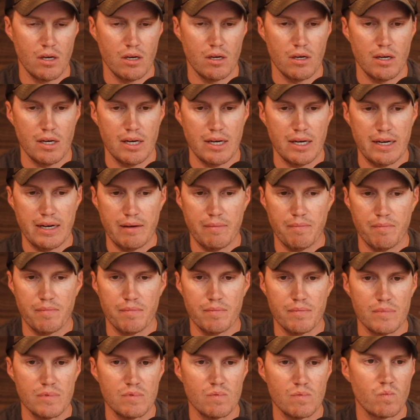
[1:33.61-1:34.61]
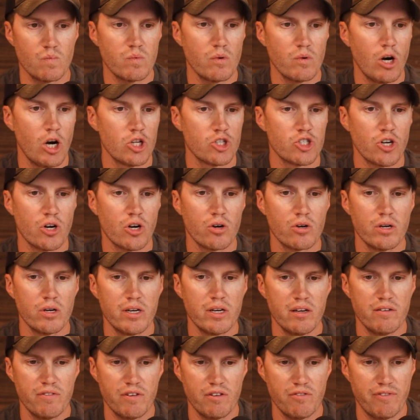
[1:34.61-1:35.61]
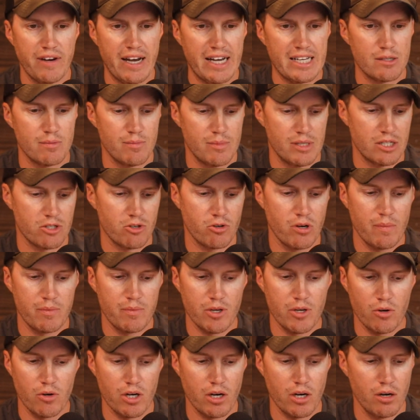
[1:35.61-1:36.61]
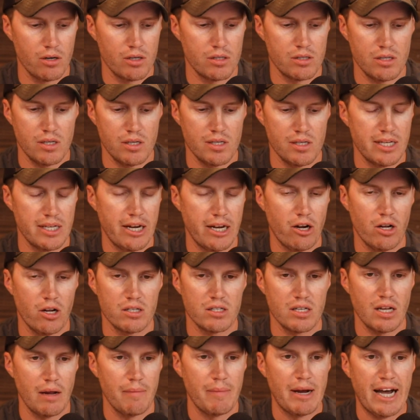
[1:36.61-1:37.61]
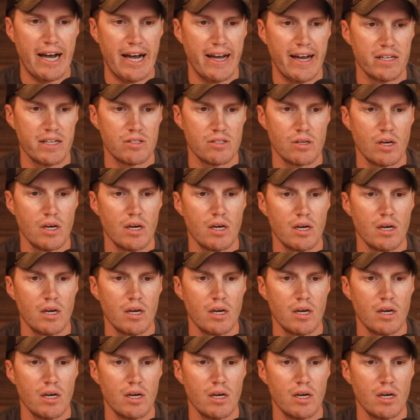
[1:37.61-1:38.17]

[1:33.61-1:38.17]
Um, alternative investments, cryptocurrency is at all time highs.